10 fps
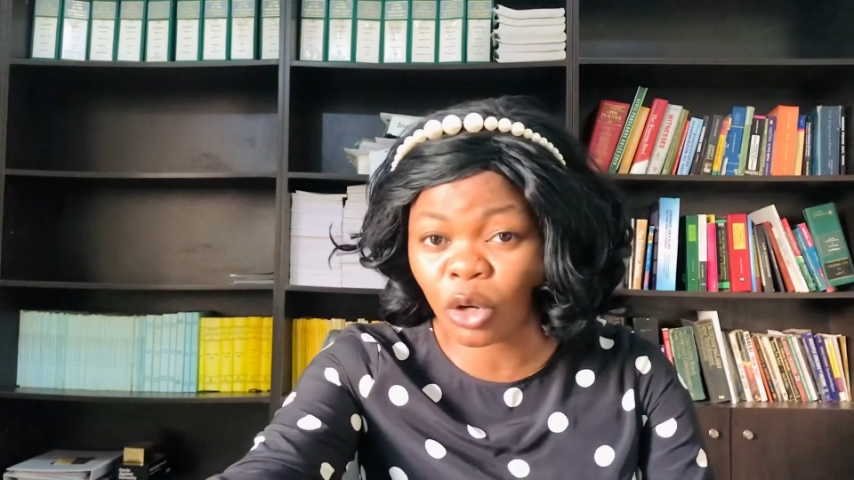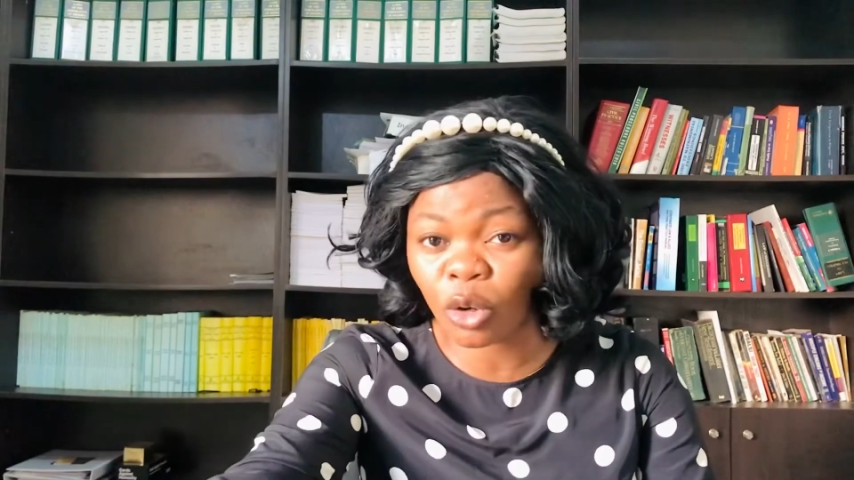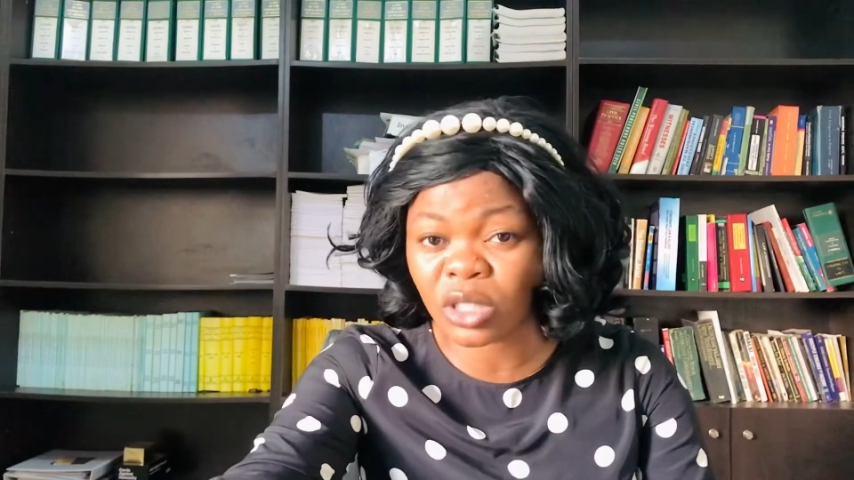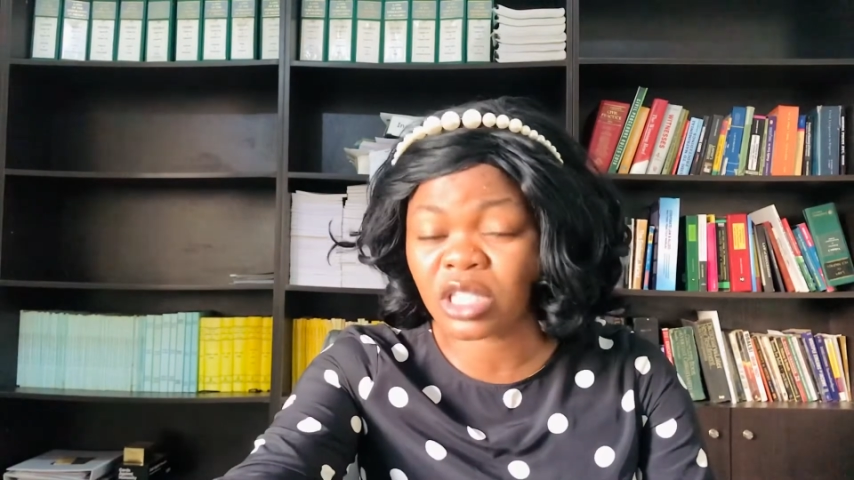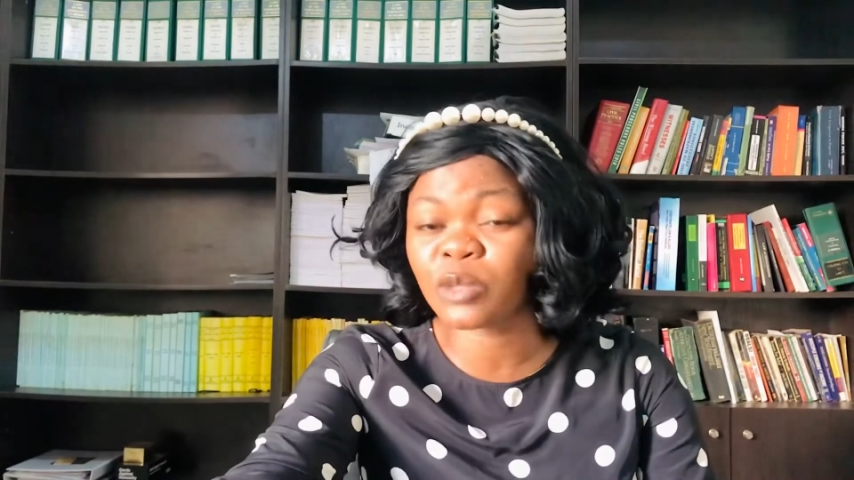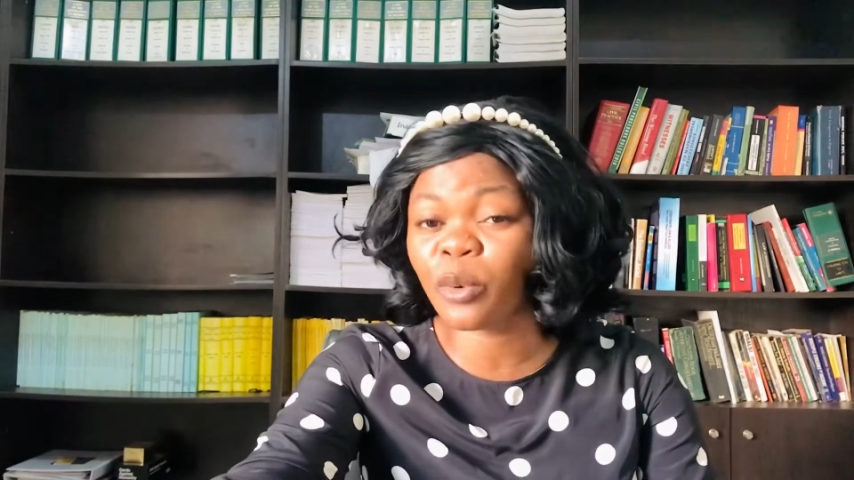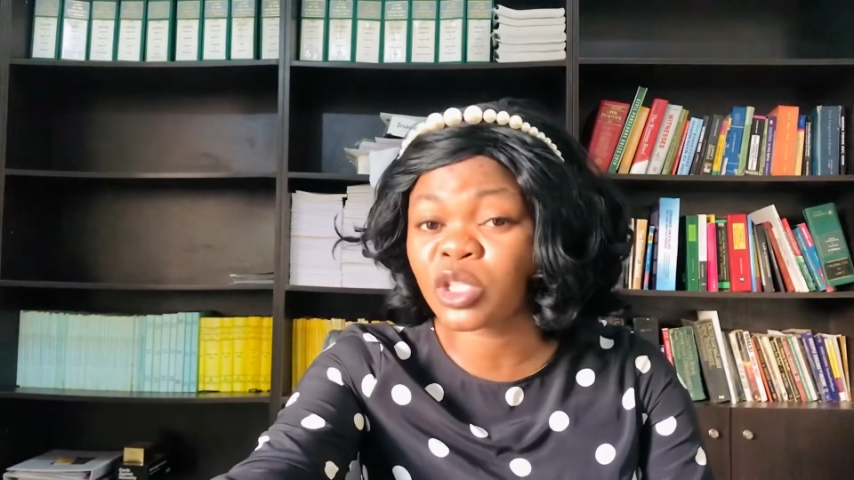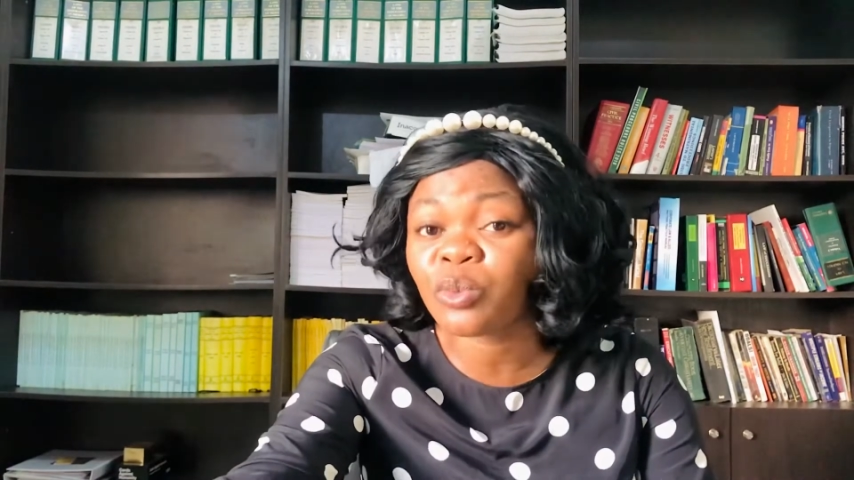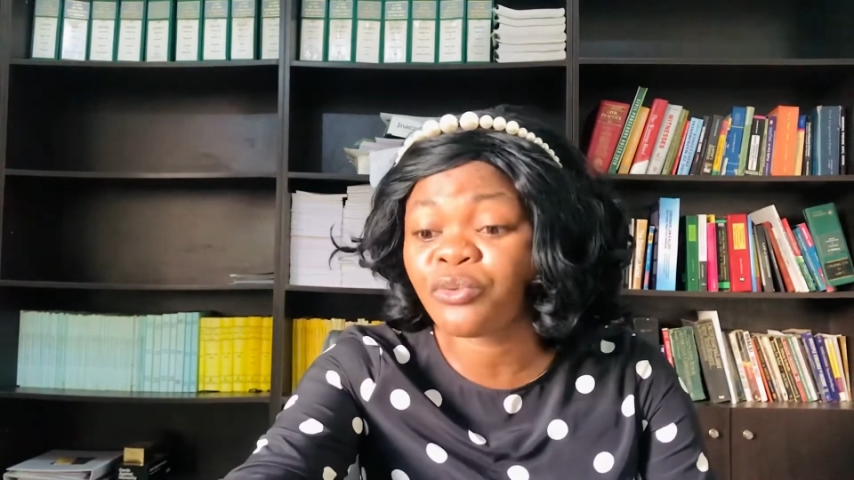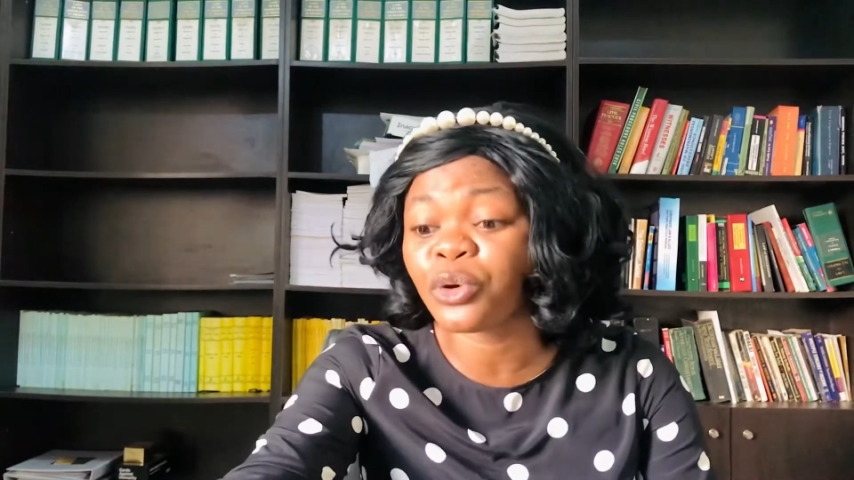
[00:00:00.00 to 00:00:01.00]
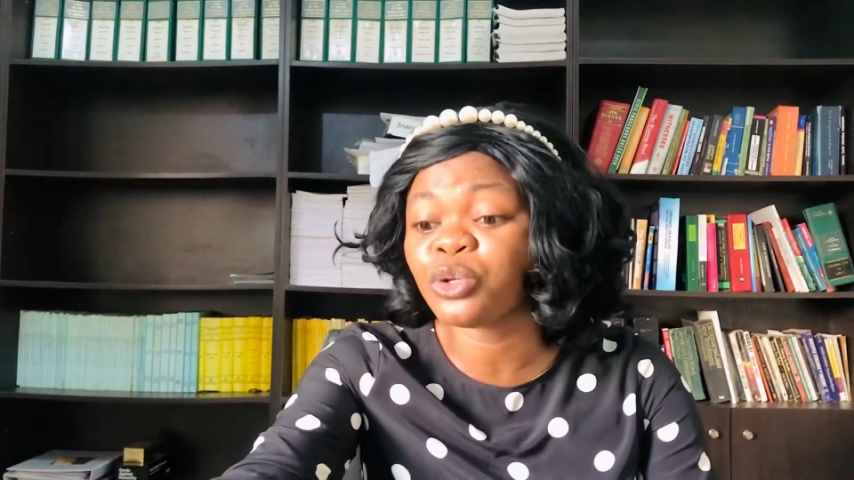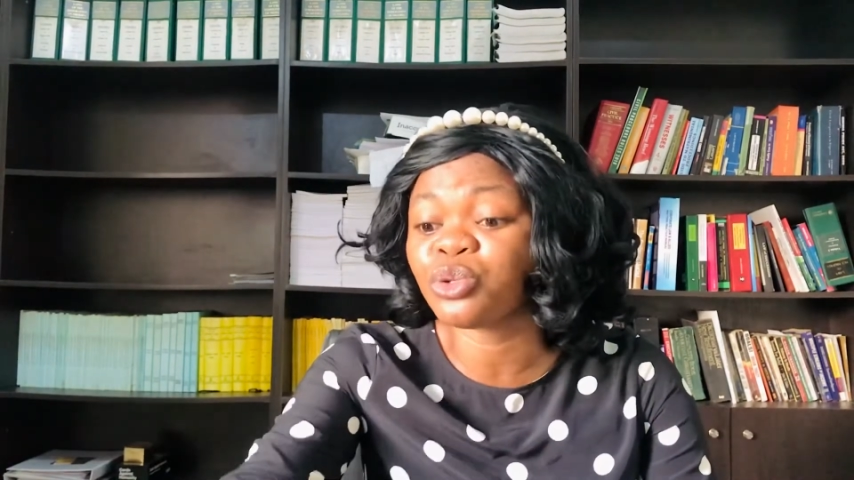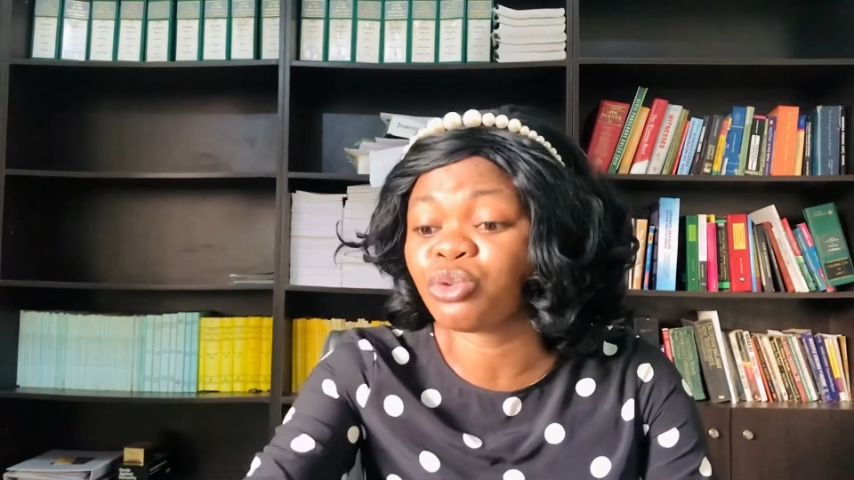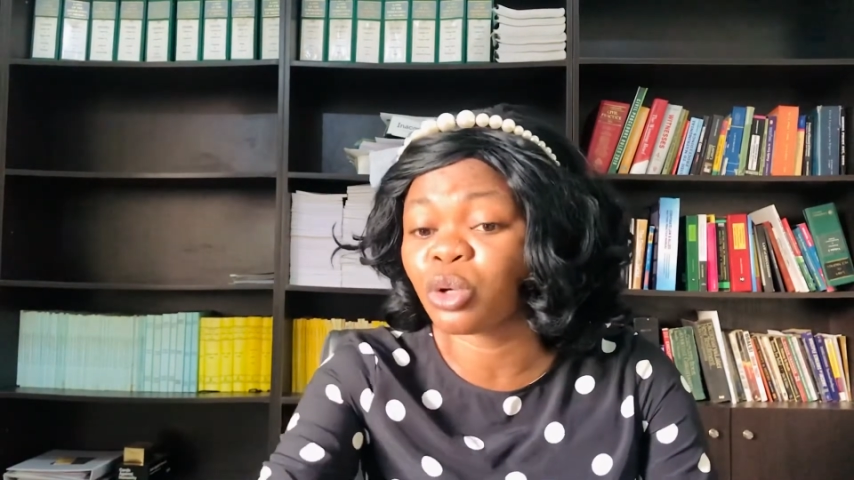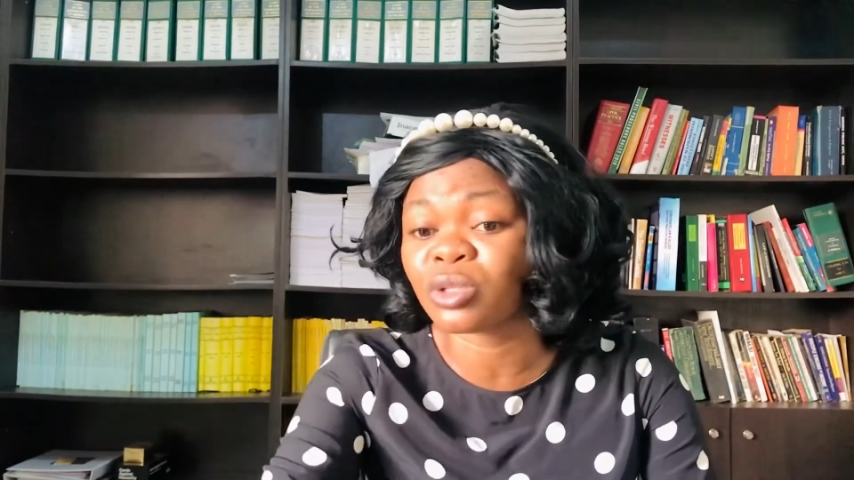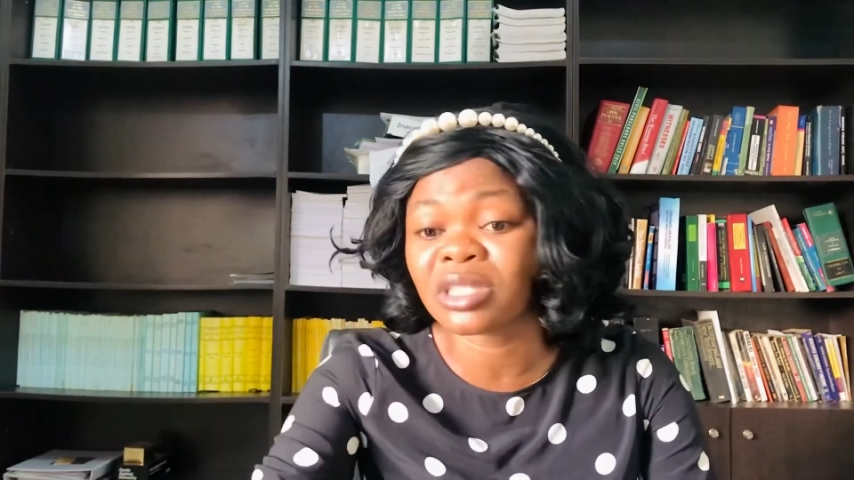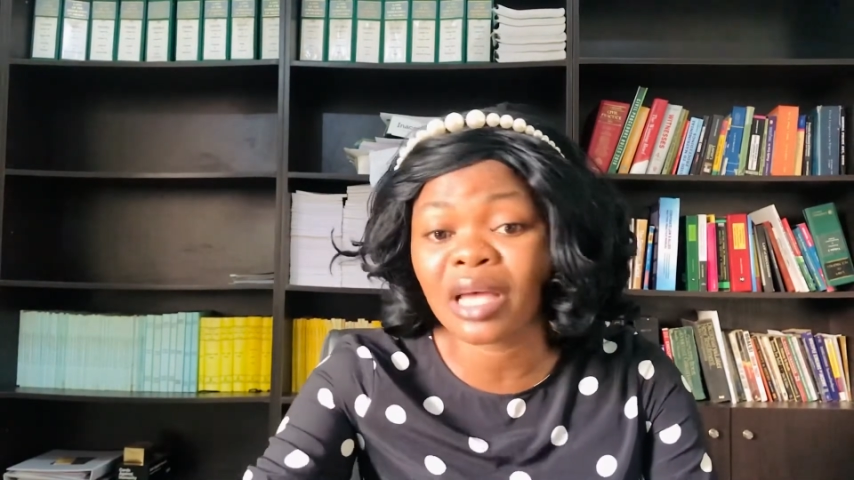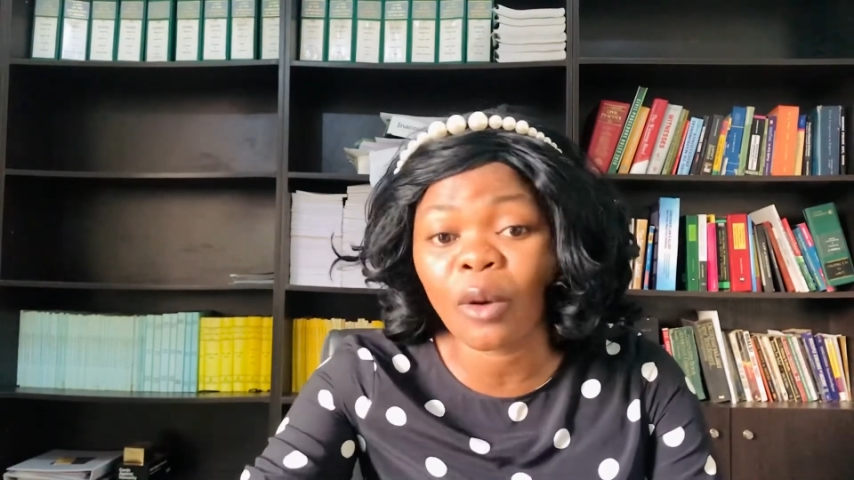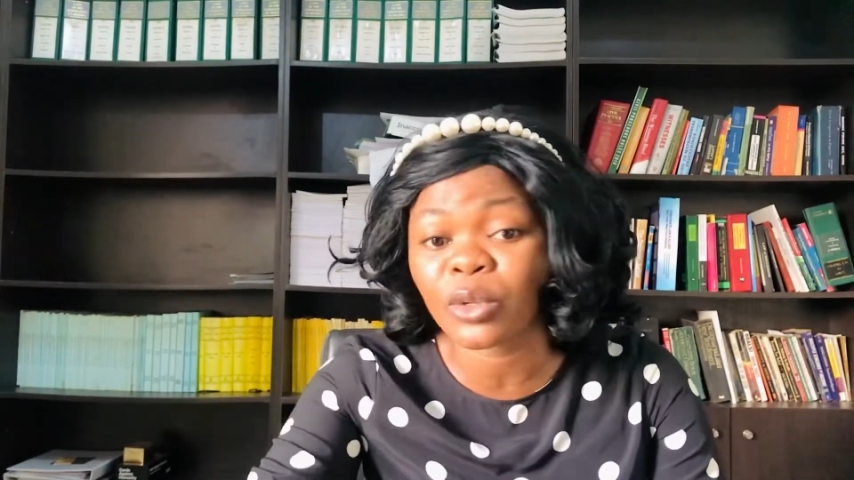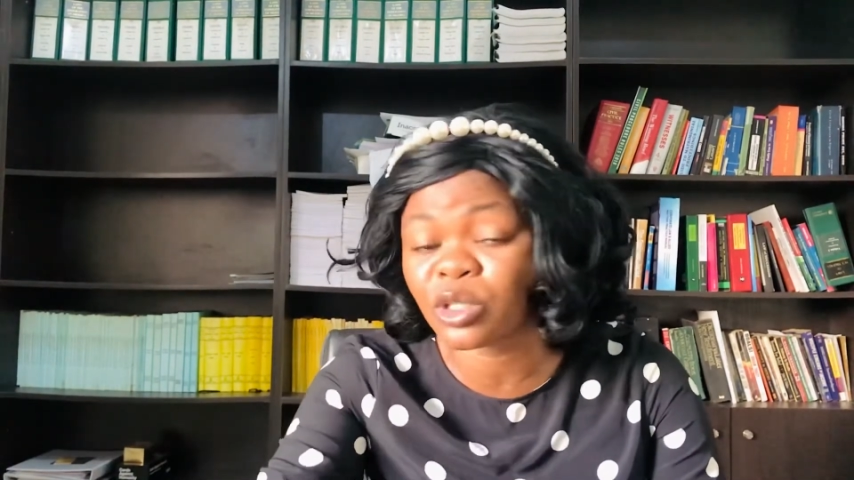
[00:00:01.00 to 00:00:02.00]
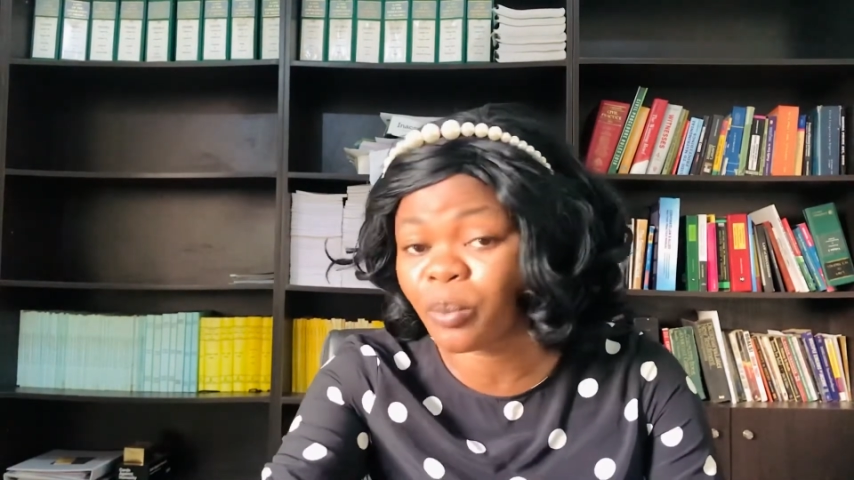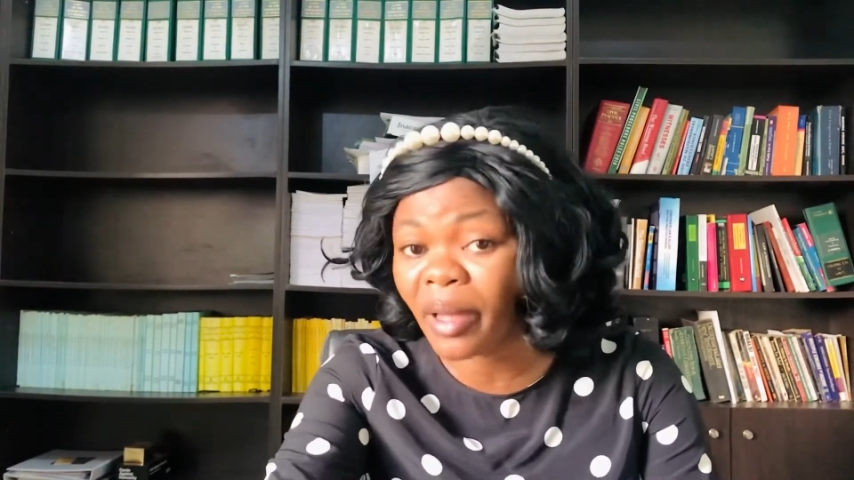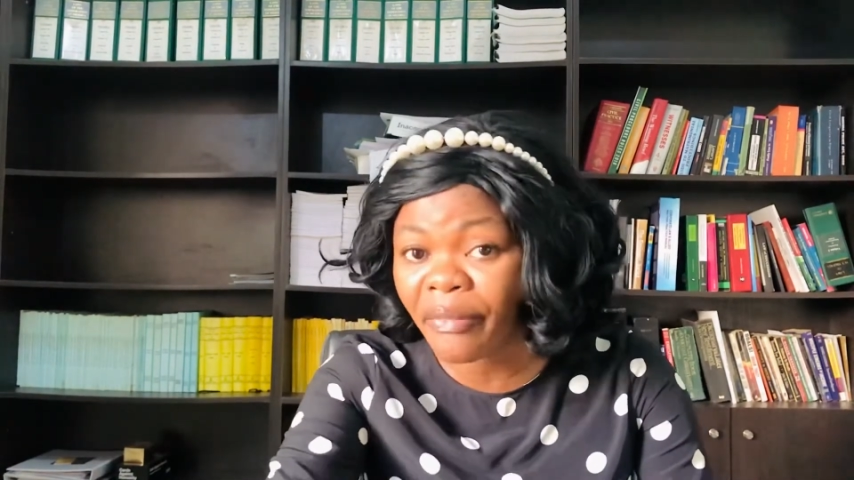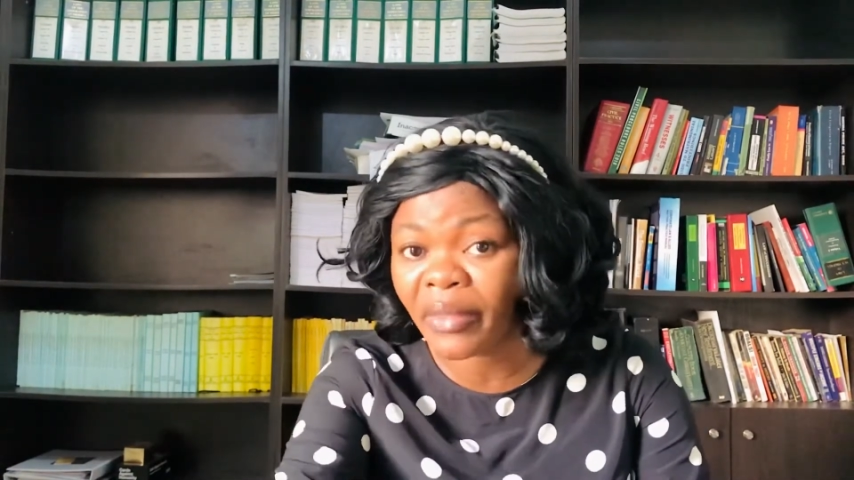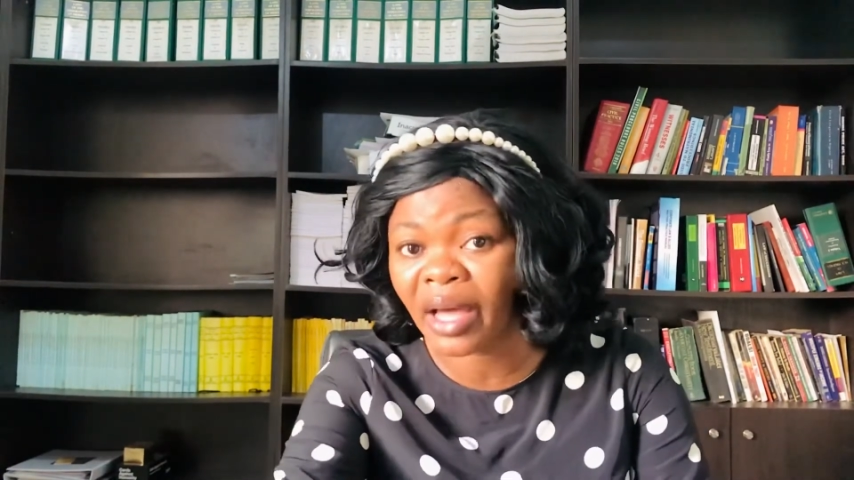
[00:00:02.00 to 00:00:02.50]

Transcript: it is possible for you to reconcile with your partner